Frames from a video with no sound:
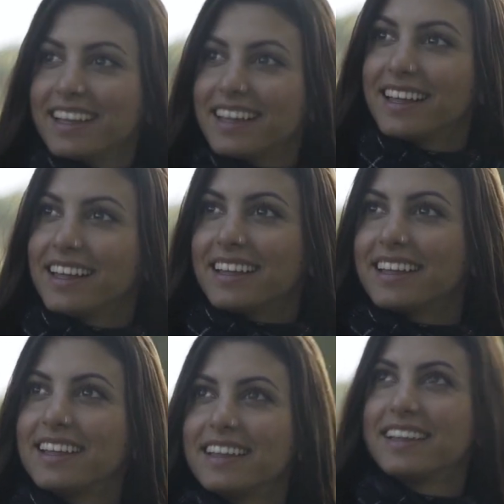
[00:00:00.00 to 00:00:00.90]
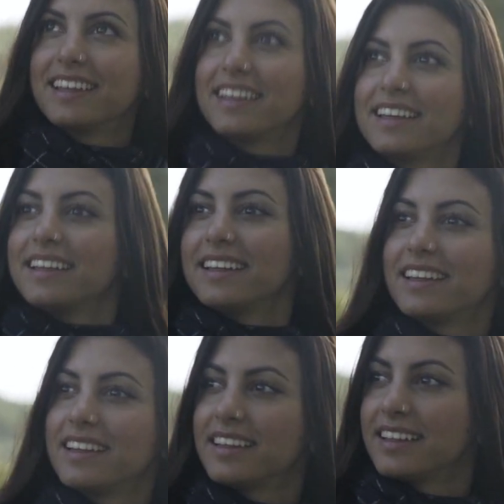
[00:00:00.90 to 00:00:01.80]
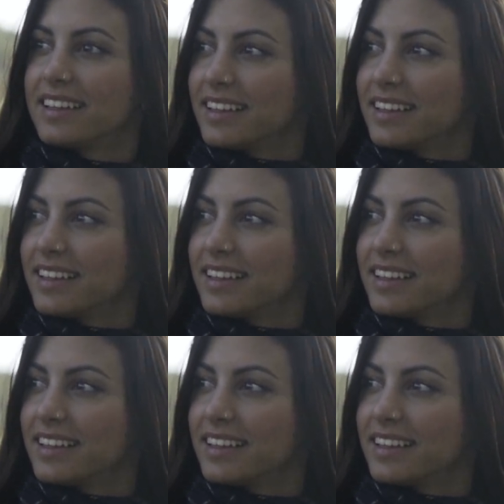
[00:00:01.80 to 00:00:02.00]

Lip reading: and transportation quick and easy.